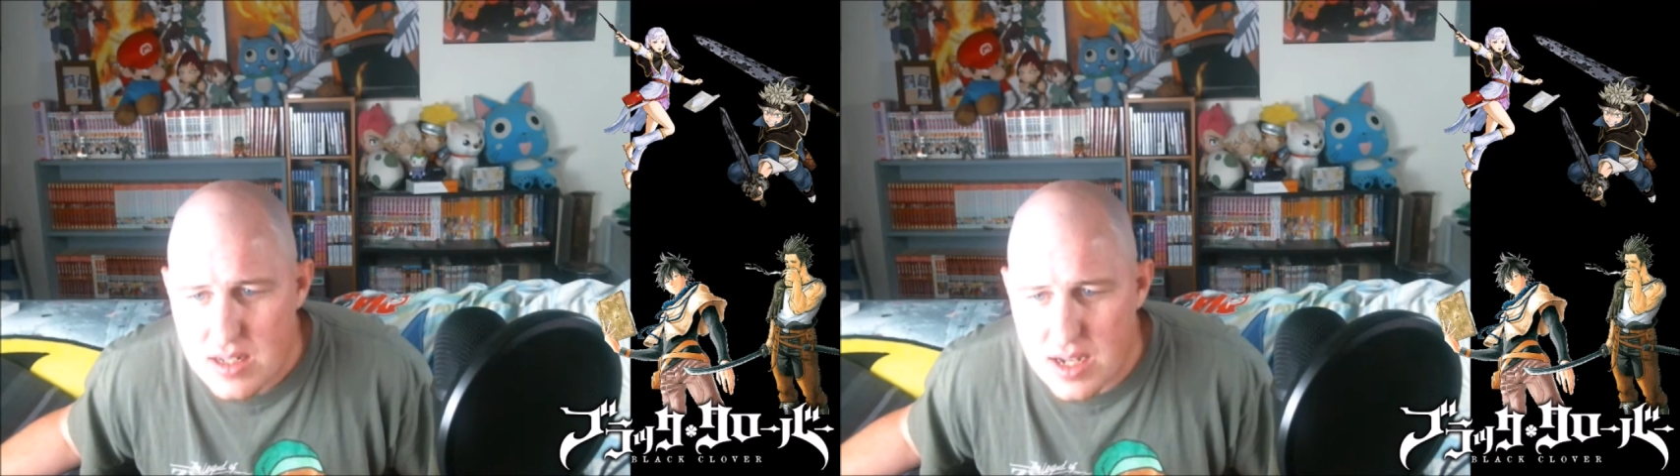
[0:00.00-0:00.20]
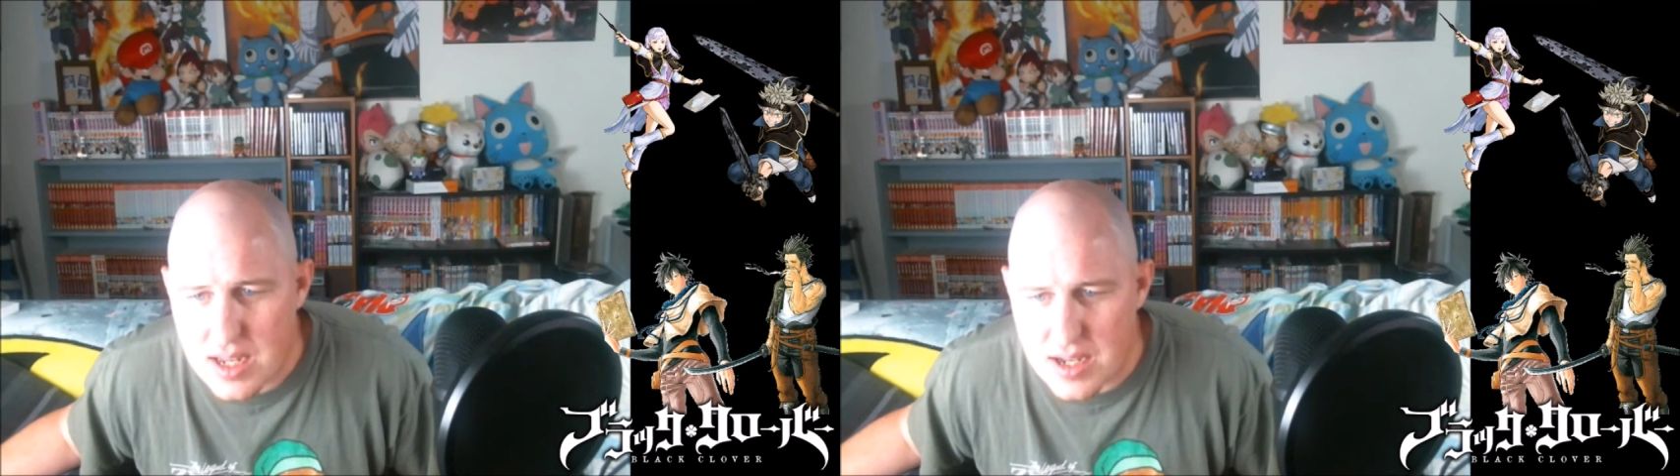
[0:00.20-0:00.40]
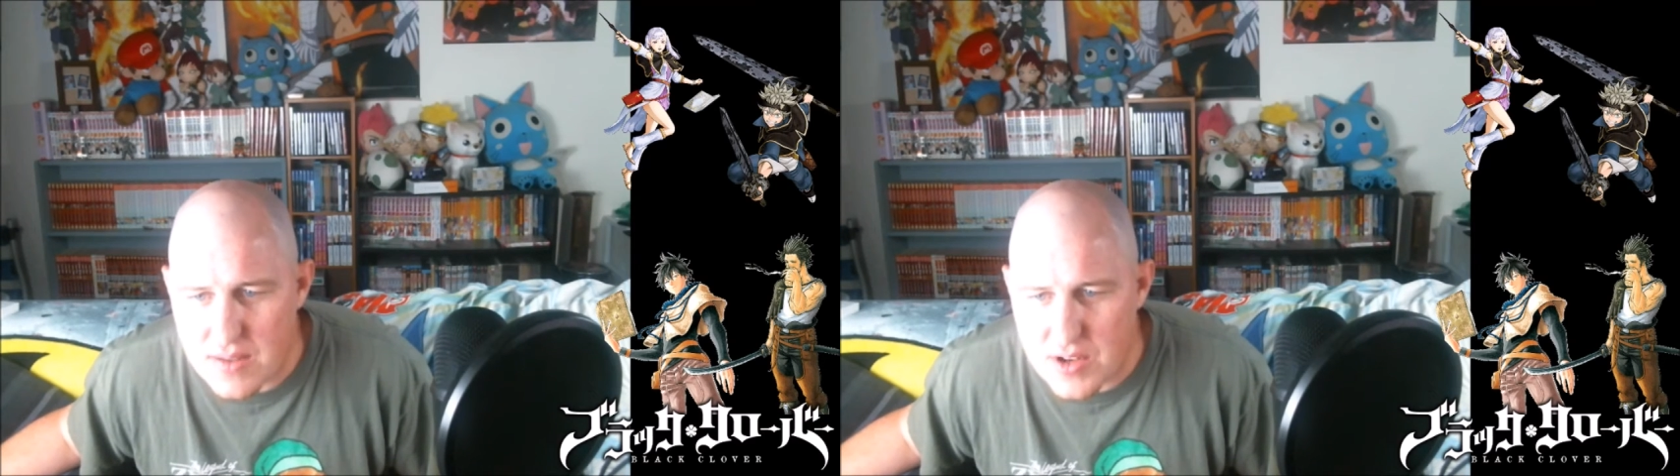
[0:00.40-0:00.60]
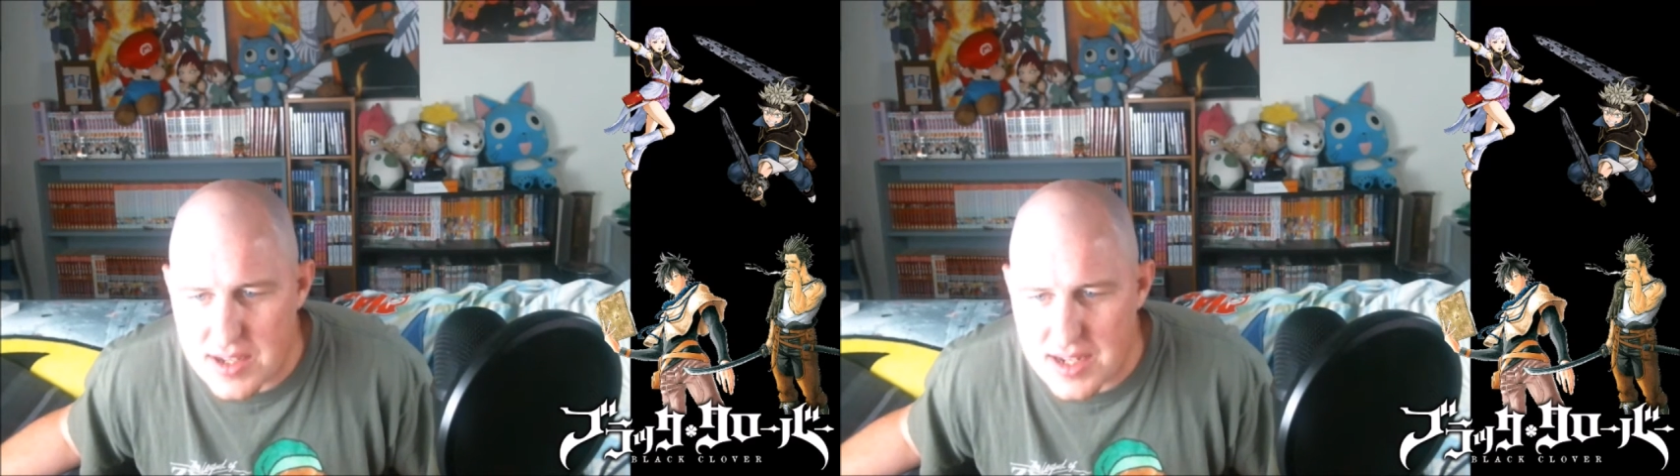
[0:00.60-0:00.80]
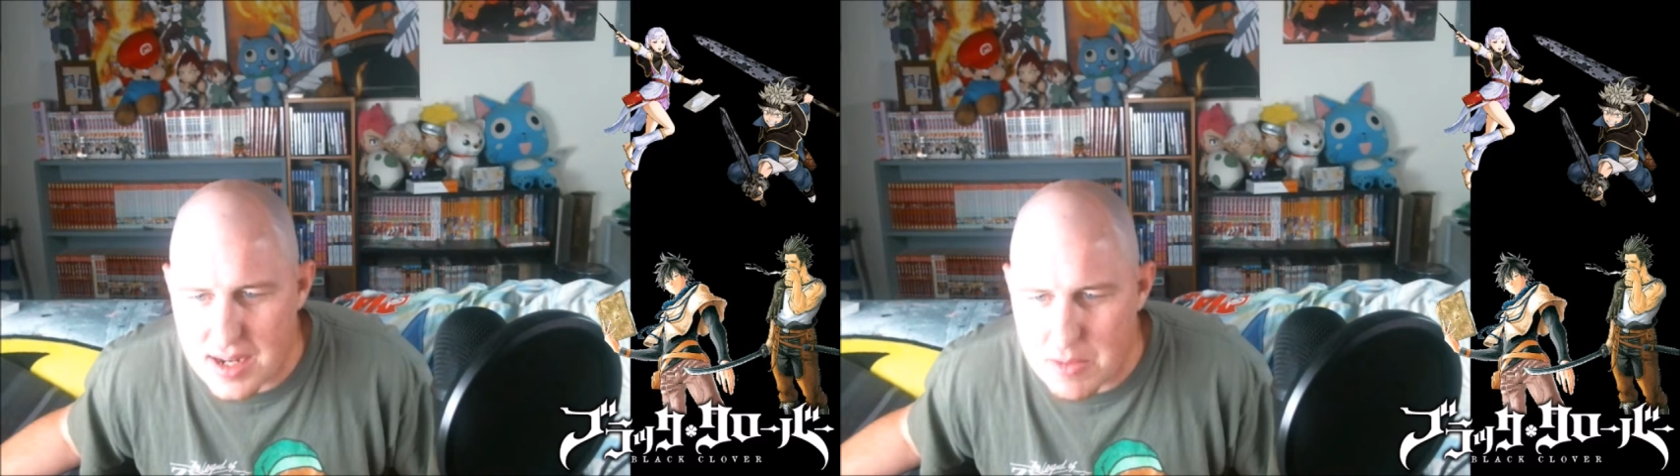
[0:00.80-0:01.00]
I could give a
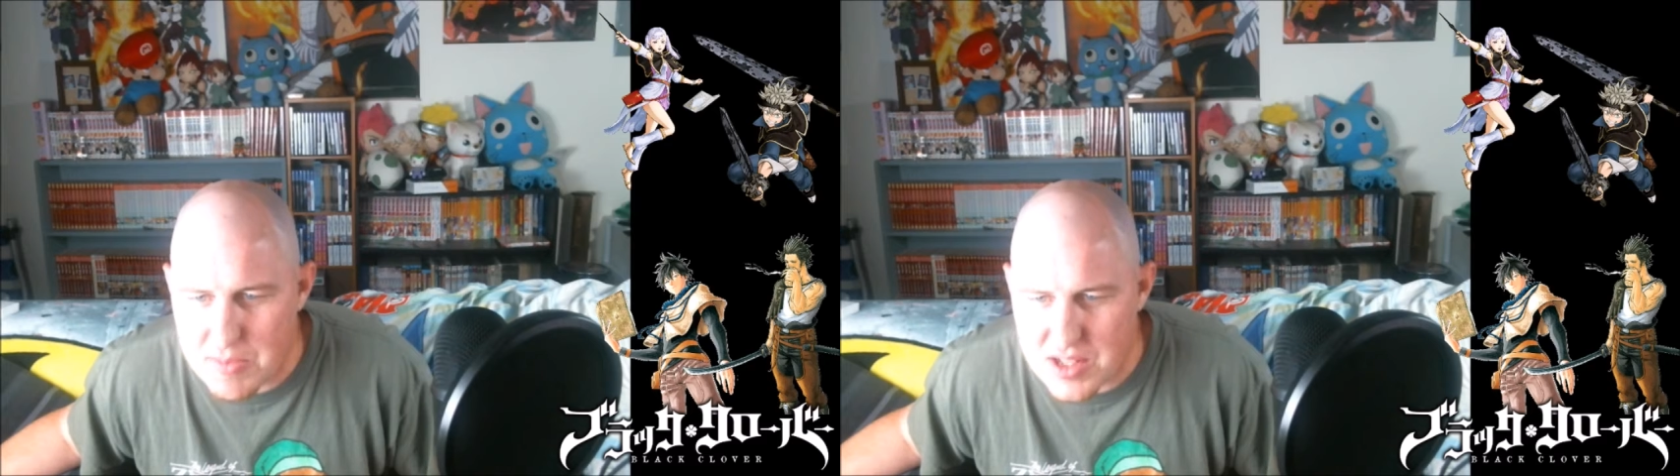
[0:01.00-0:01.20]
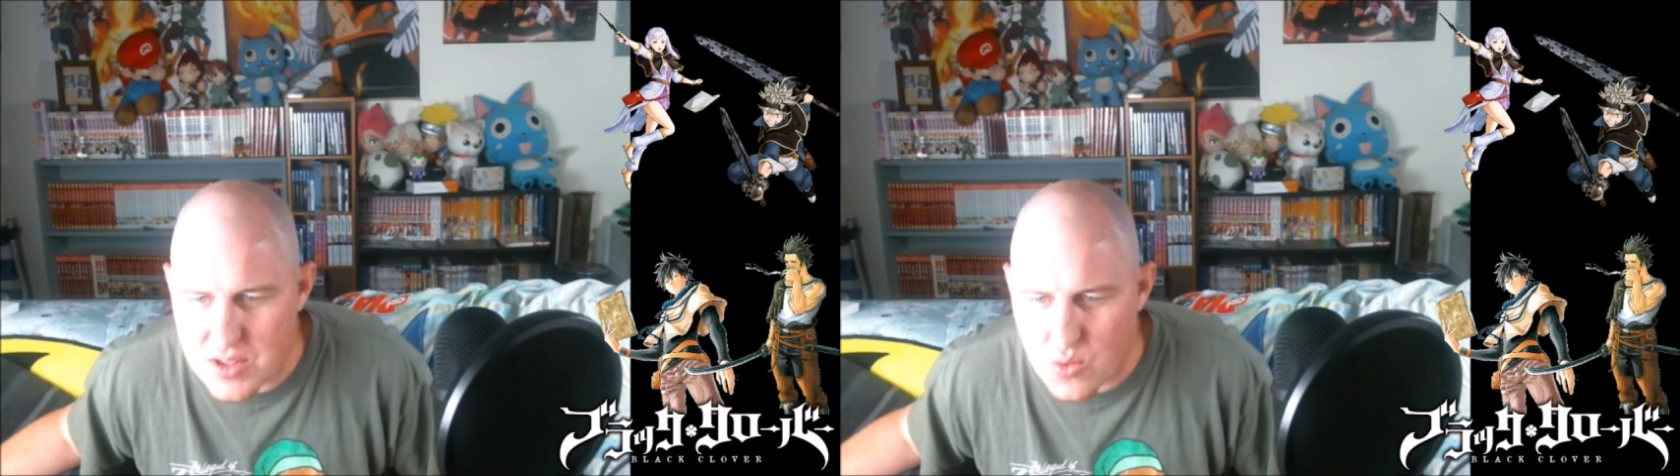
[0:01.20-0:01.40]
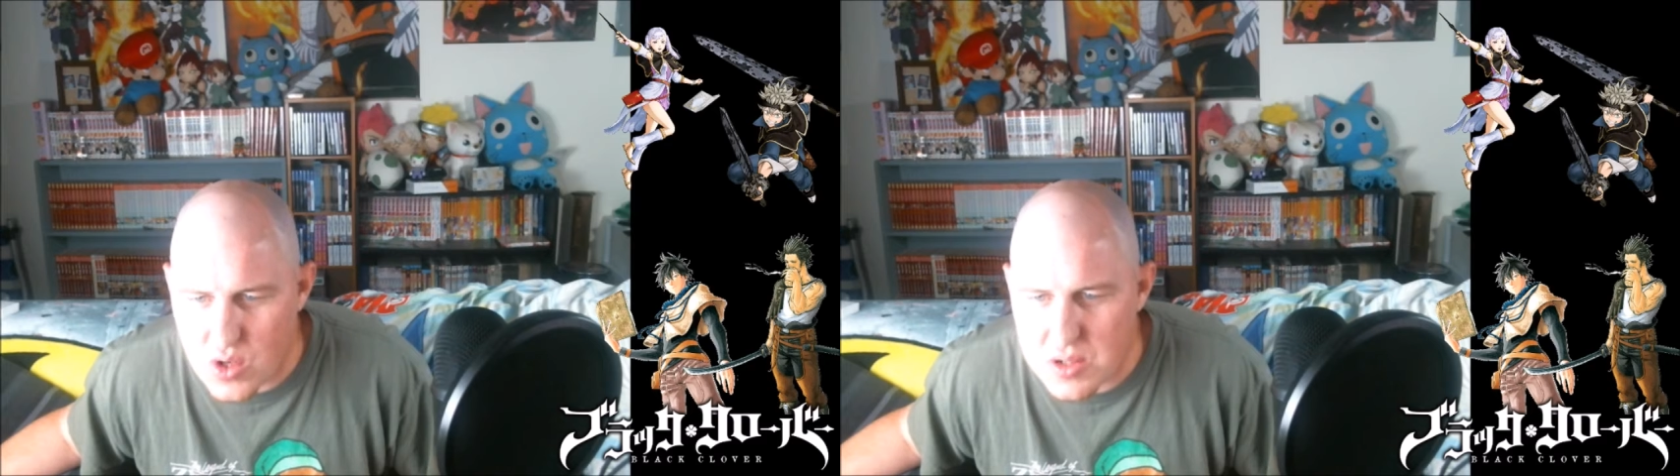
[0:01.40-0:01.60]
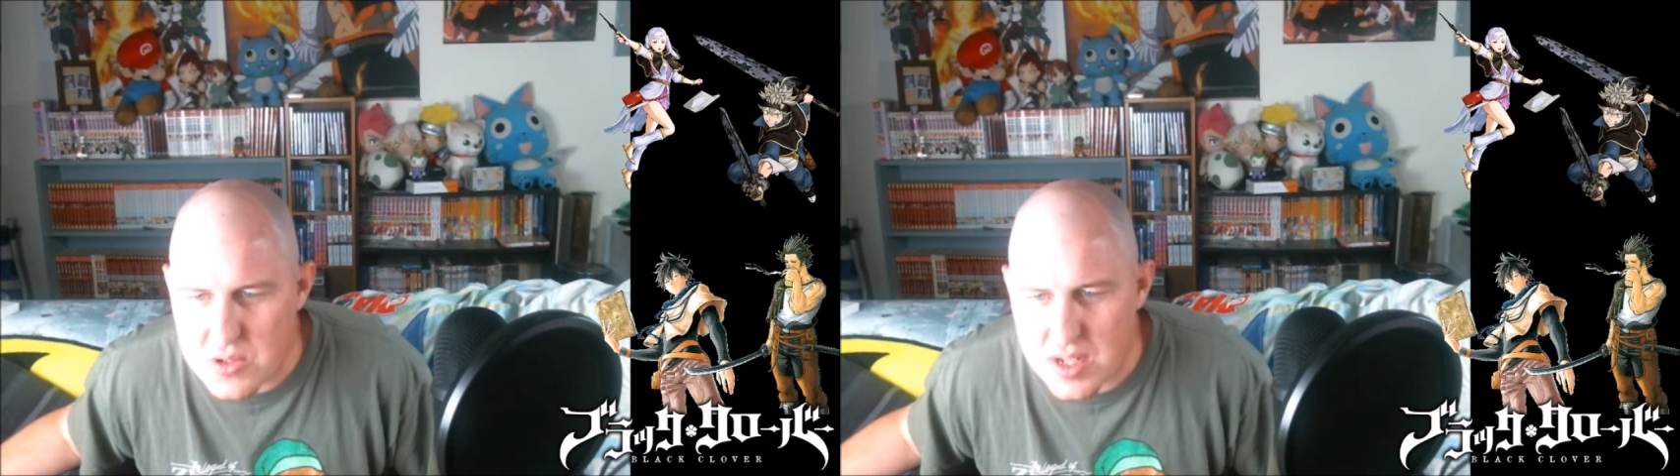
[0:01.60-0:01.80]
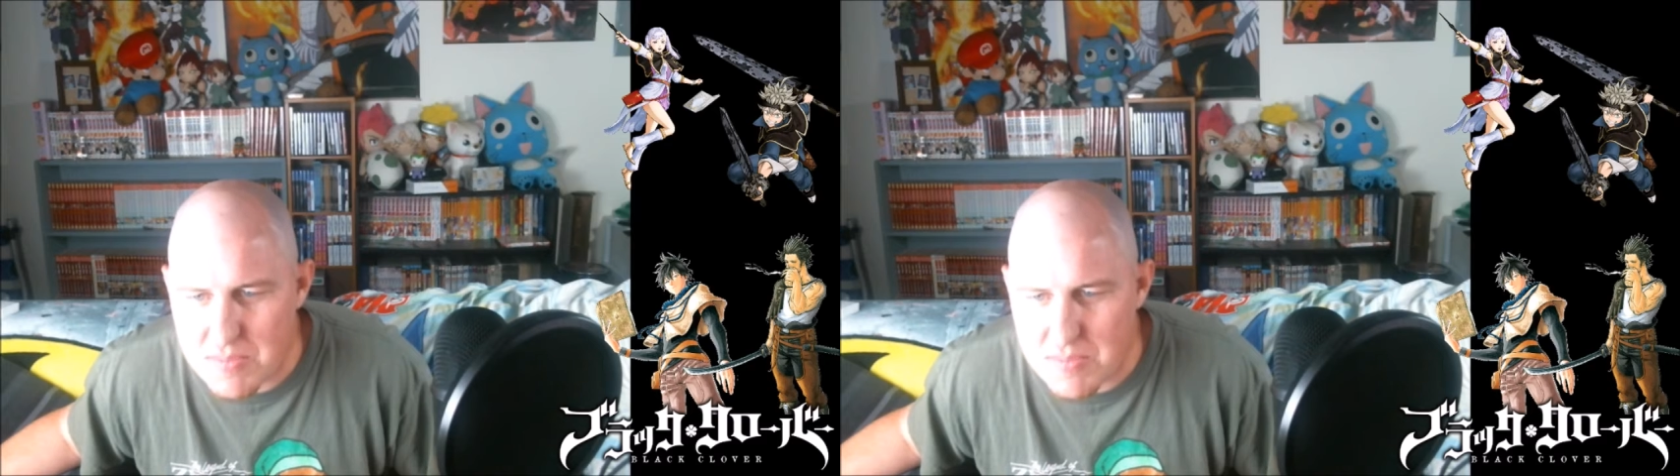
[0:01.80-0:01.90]
damn about the royalty,